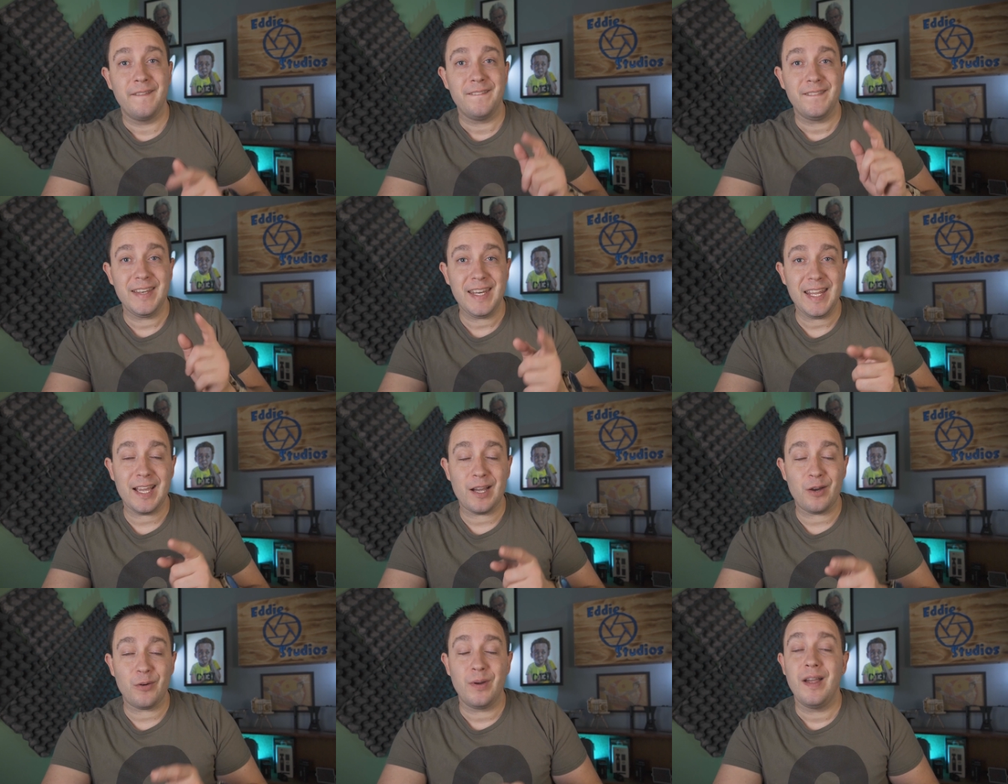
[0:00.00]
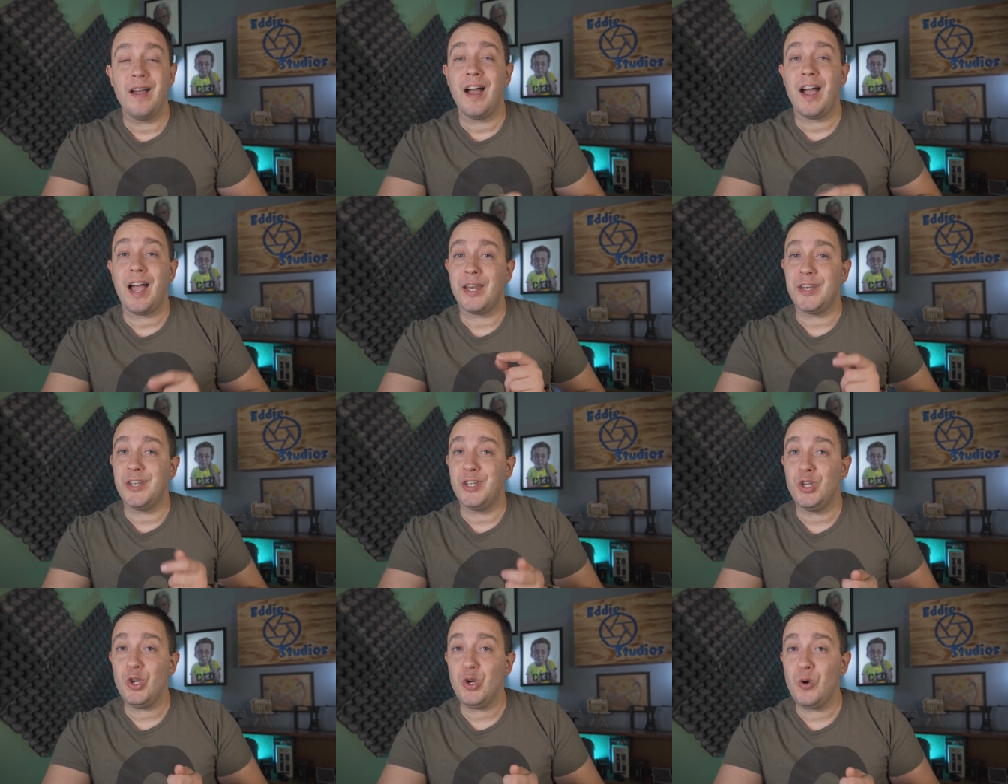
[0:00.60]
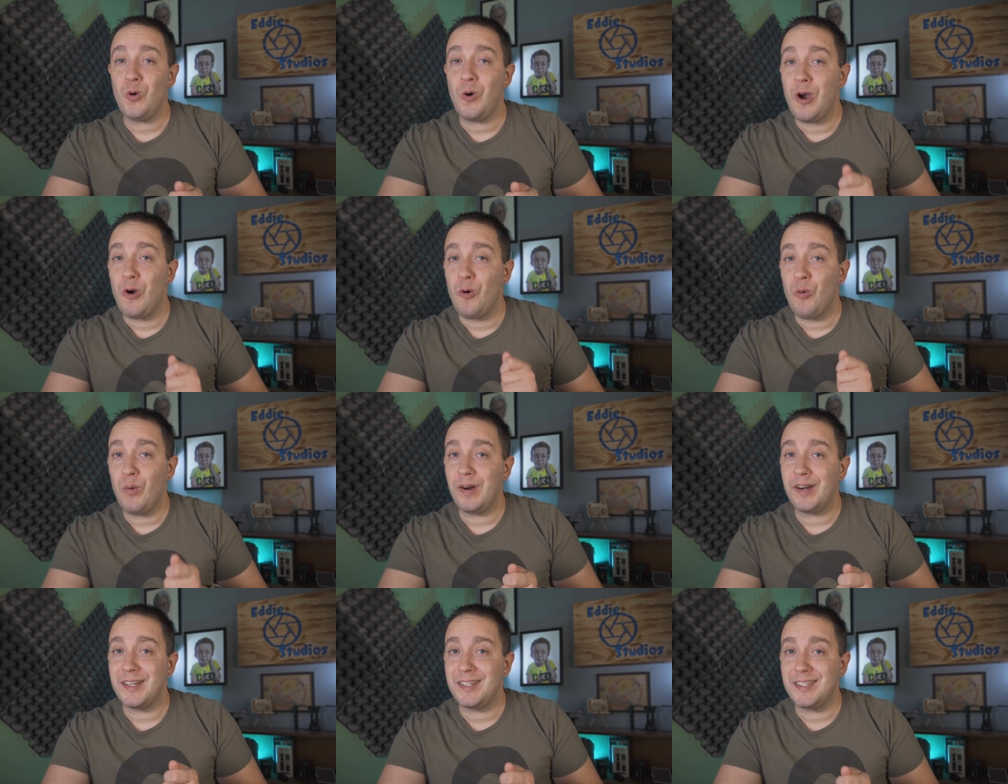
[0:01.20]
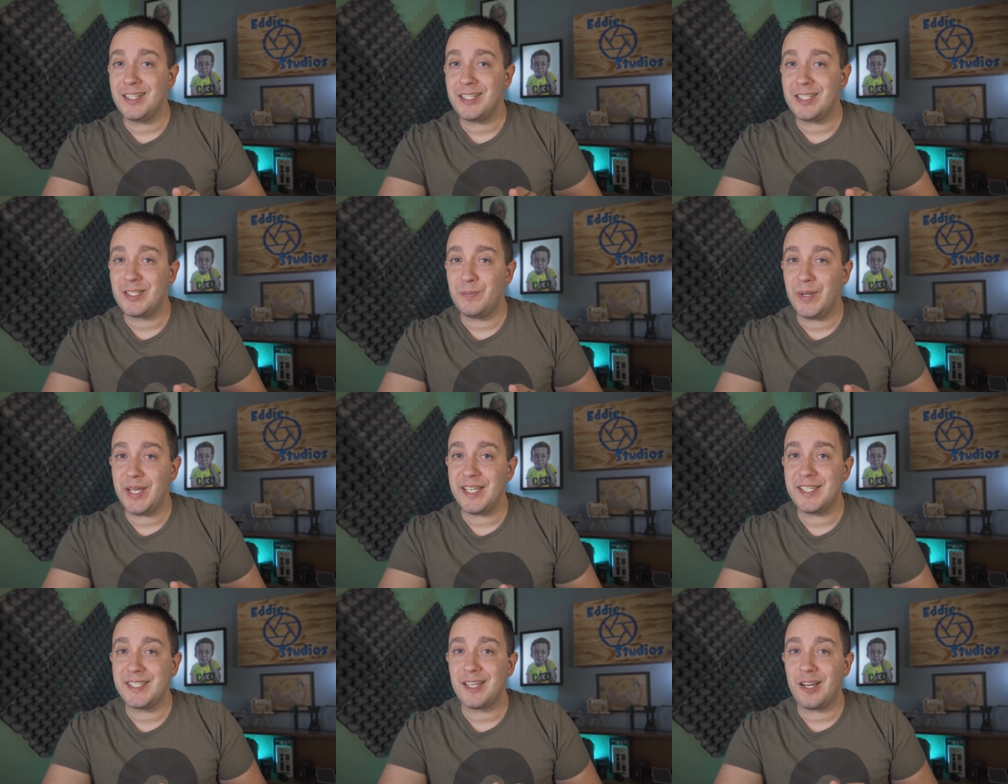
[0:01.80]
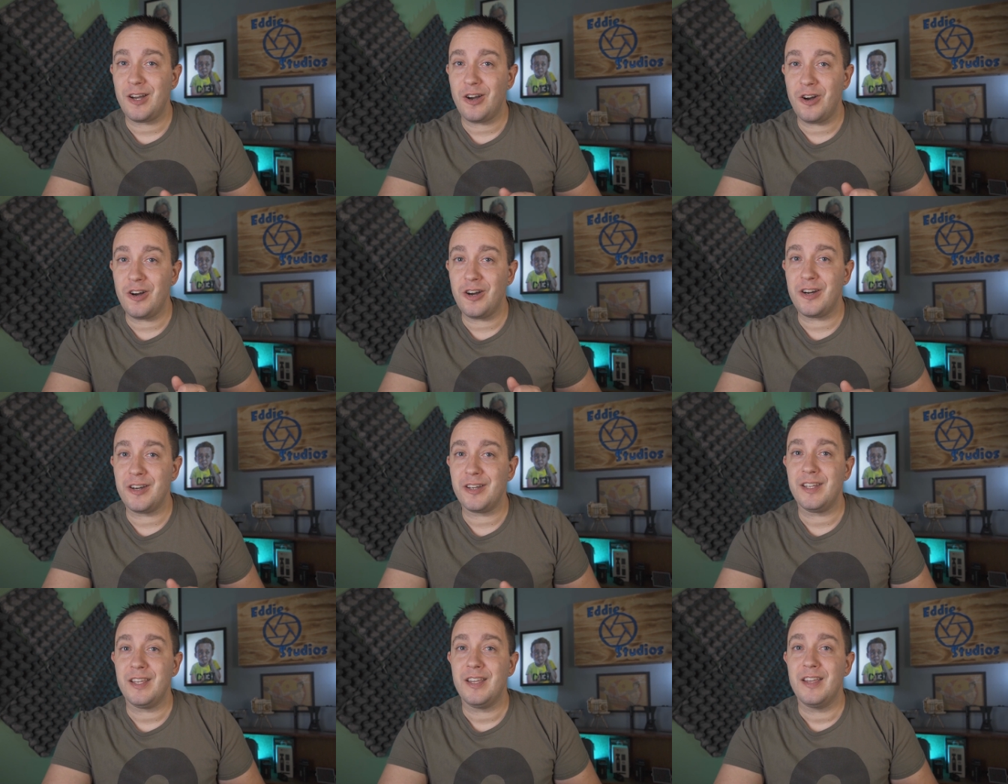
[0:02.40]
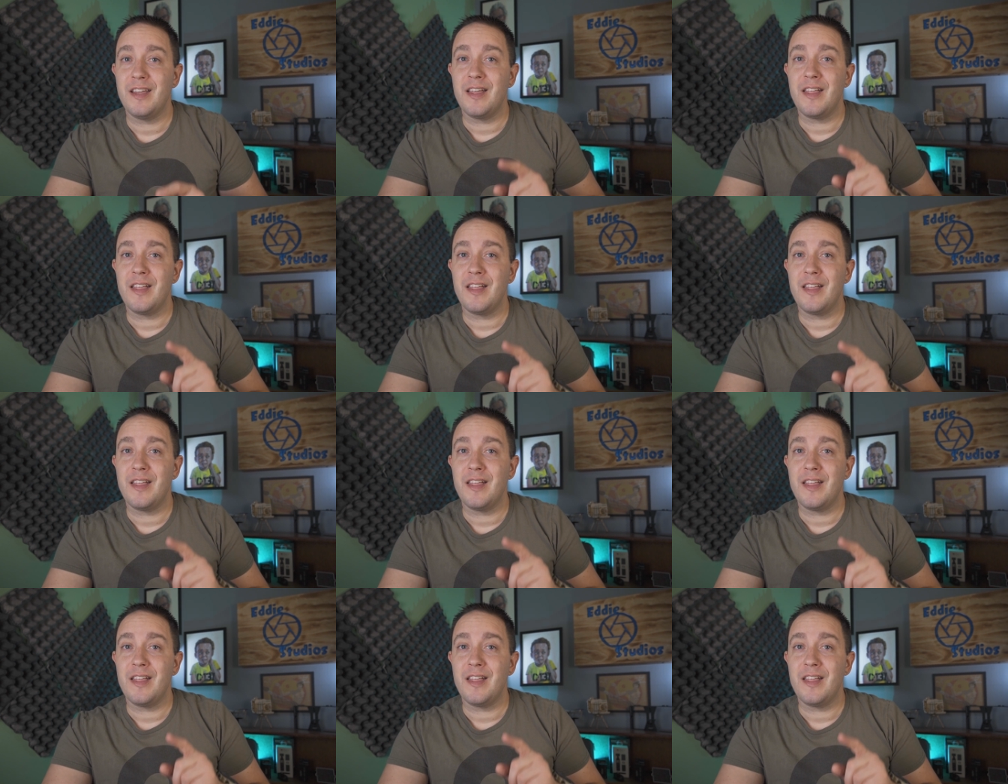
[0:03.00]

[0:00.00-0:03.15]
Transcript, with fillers: Now, I do want to touch base on